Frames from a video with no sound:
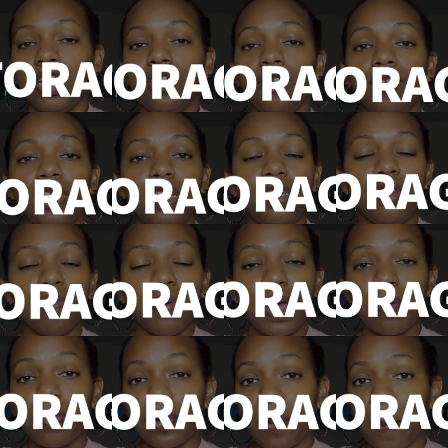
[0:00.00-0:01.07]
You need to be
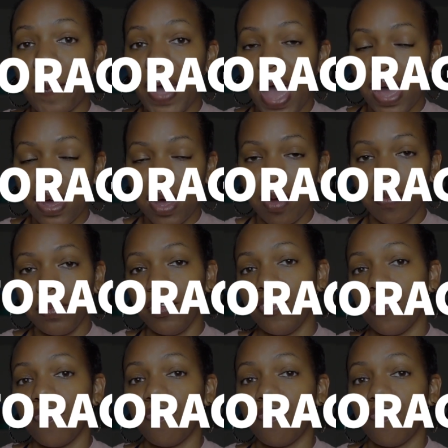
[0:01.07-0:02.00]
able to back up your